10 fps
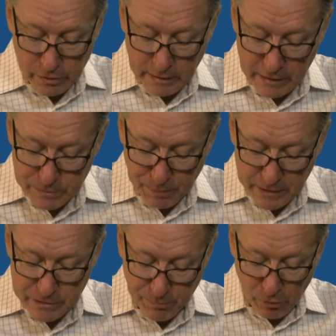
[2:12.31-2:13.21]
kids play
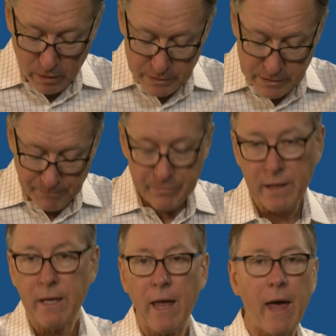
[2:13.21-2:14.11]
sports,
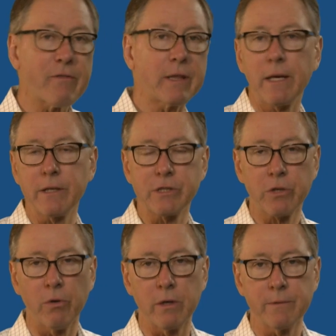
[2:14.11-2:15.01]
everything gets
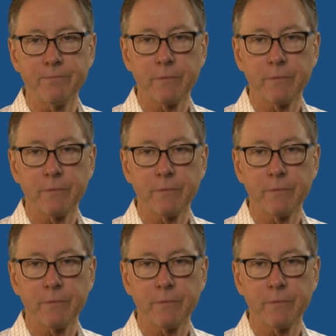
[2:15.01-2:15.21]
scored.